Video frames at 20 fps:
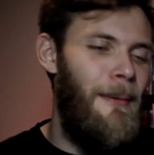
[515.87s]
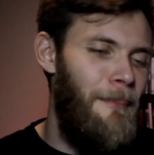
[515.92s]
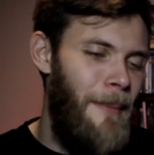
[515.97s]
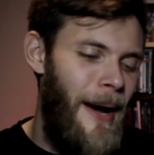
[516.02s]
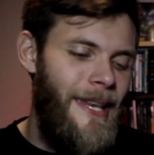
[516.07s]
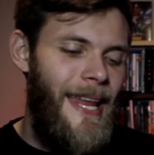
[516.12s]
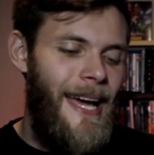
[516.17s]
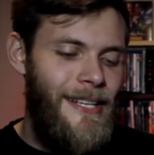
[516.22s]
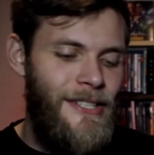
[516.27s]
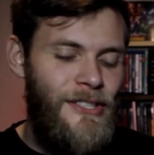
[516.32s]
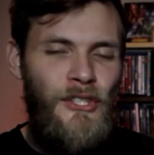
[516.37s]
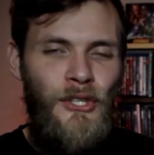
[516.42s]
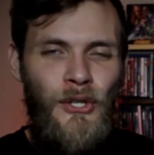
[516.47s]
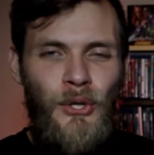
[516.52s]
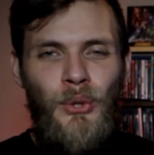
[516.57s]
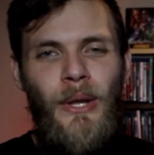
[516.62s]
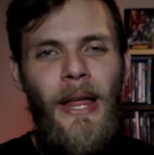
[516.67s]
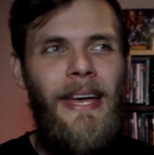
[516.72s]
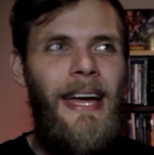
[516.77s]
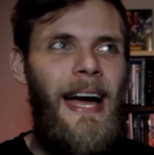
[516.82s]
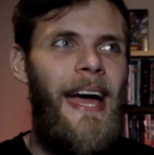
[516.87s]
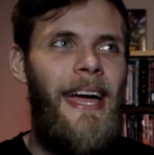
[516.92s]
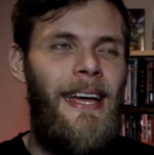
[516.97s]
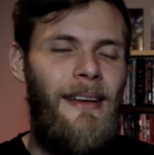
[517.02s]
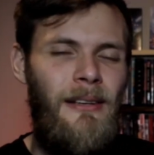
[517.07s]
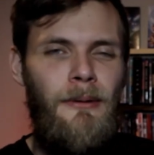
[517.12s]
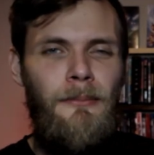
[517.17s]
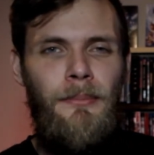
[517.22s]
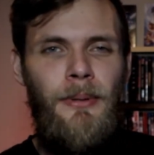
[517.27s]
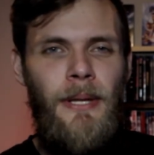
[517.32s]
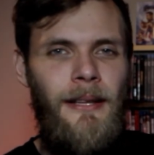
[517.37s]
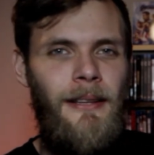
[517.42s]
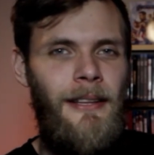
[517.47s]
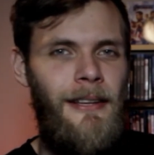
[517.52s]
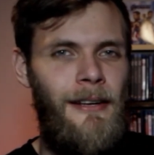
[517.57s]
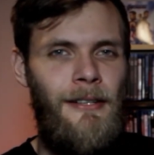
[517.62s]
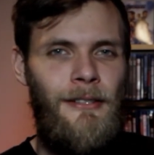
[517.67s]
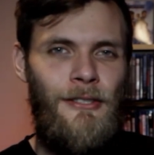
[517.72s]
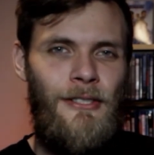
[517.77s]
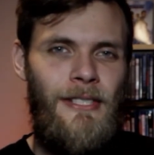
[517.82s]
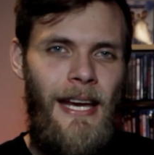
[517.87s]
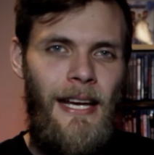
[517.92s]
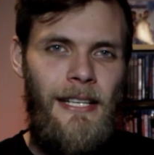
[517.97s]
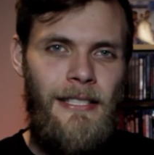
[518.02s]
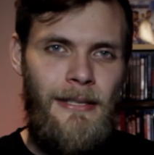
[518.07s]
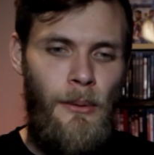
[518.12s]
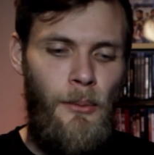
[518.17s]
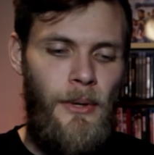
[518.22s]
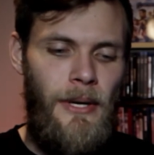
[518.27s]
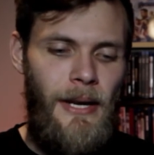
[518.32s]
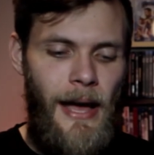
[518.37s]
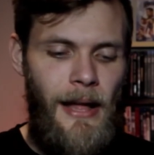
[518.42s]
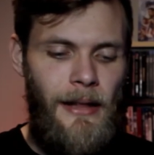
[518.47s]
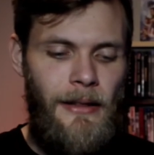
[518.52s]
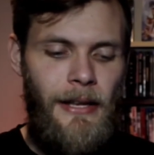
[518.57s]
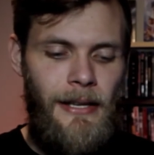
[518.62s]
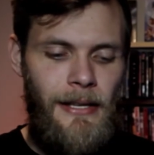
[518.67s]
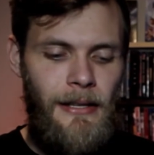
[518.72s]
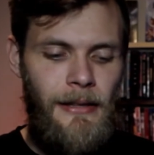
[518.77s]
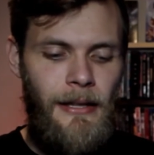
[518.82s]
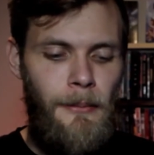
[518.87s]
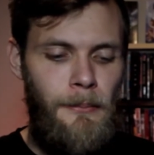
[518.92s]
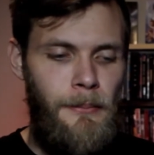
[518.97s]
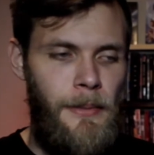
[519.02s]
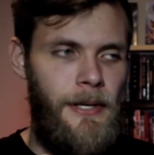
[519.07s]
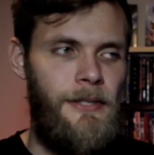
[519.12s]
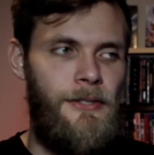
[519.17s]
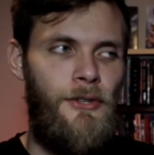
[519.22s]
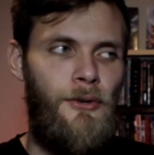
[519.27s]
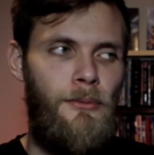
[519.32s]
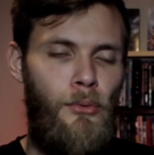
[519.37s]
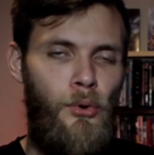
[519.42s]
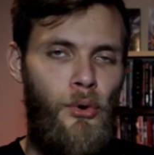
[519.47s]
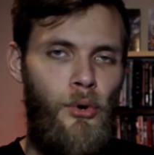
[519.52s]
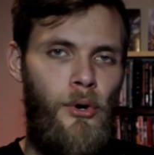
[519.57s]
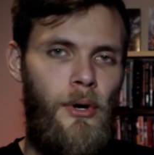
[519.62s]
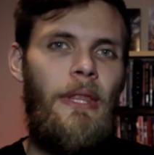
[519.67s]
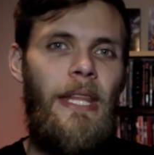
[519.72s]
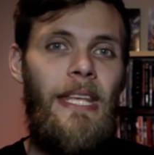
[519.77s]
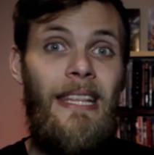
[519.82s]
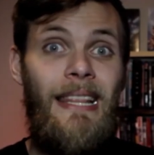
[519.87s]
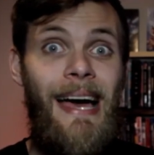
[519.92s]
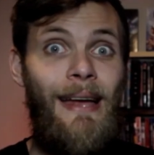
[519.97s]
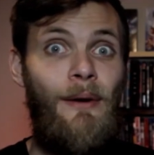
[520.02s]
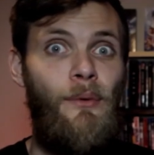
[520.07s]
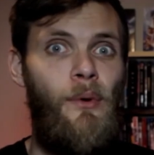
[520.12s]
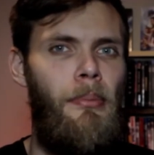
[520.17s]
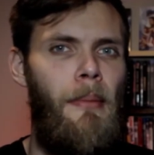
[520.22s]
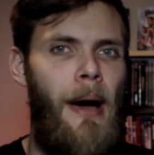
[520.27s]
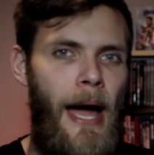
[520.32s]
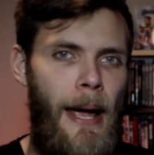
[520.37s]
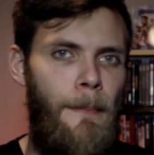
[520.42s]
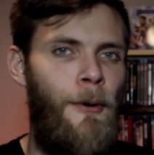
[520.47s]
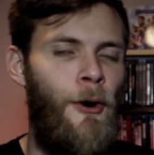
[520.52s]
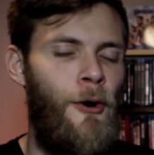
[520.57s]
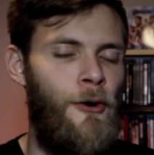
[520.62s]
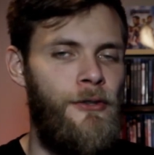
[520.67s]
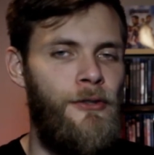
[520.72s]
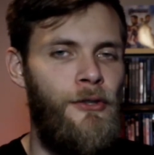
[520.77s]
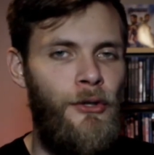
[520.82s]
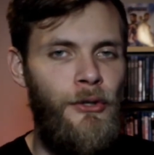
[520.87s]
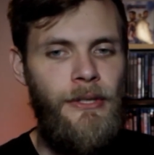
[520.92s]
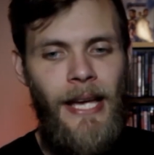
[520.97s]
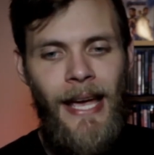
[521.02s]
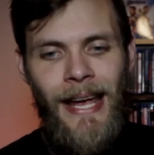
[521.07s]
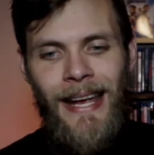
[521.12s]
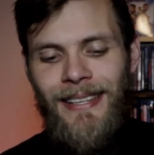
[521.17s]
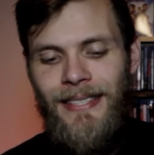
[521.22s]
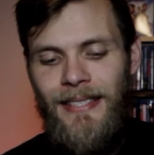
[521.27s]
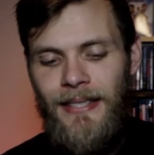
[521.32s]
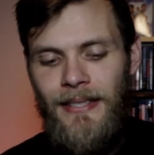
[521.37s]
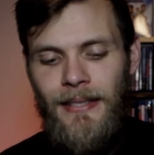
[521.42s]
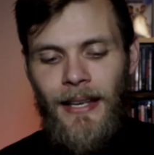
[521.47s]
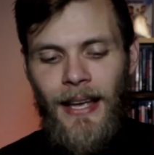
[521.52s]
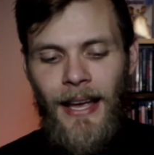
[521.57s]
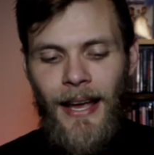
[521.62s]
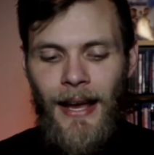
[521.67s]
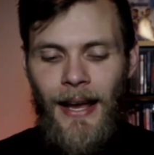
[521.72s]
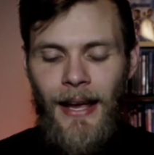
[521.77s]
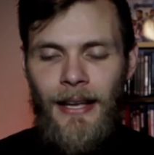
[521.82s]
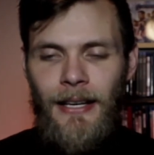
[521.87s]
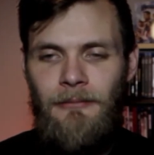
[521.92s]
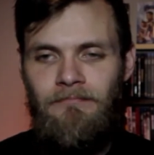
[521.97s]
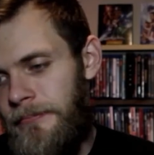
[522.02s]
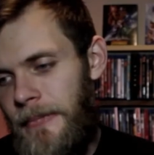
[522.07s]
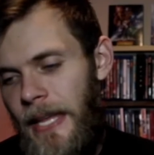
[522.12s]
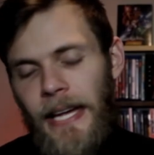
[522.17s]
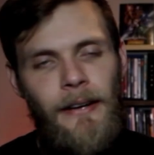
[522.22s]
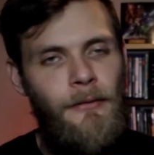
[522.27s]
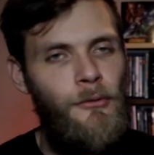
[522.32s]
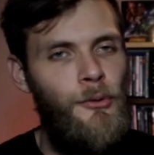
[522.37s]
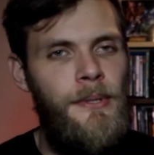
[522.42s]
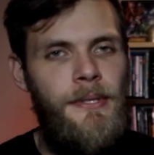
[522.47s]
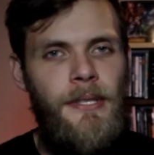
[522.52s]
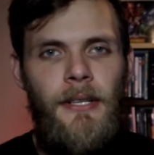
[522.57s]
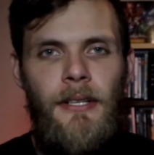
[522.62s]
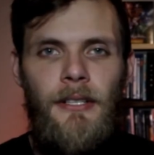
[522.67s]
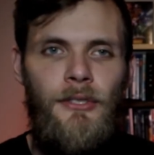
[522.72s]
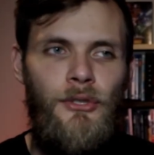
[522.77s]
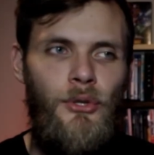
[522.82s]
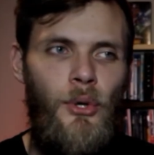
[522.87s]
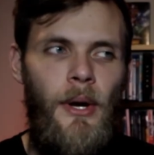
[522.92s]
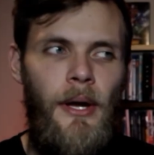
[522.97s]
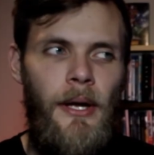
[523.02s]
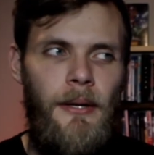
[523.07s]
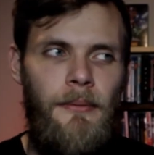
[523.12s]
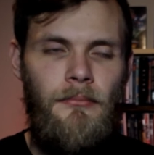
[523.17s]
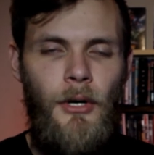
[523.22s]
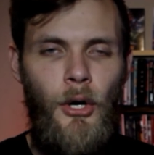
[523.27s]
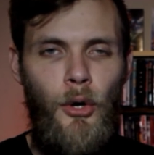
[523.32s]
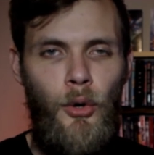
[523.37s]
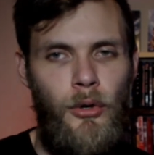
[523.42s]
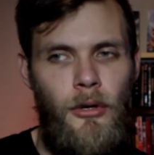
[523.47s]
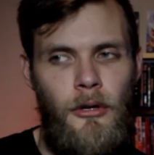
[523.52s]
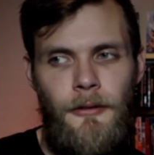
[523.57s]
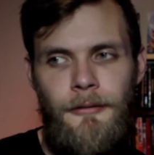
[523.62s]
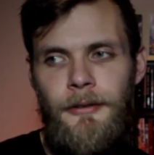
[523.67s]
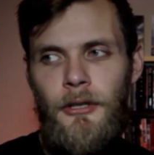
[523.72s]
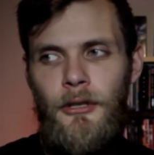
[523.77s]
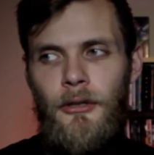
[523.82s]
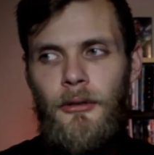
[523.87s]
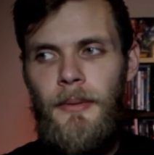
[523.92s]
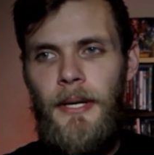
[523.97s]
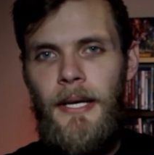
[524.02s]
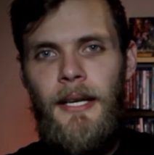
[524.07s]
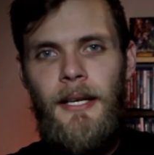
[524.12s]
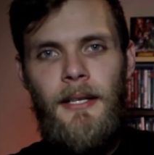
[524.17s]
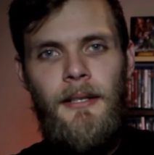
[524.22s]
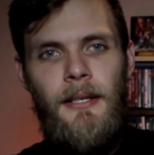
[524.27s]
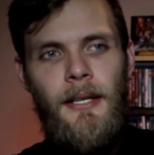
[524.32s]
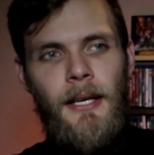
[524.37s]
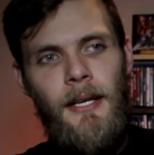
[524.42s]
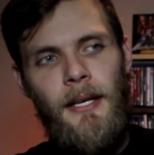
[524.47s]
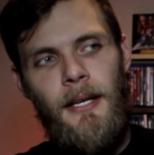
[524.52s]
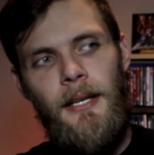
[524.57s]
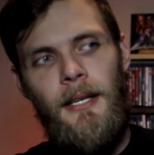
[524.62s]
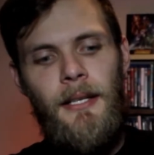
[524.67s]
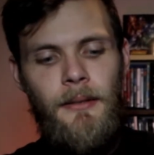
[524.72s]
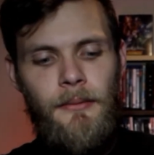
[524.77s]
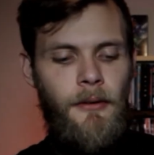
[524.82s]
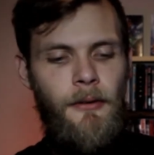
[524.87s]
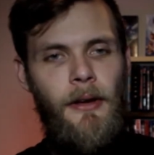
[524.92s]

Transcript: My next two, like, I completely understand someone not liking them because they're more in line with my personal tastes, and not everyone's gonna enjoy a horror film and a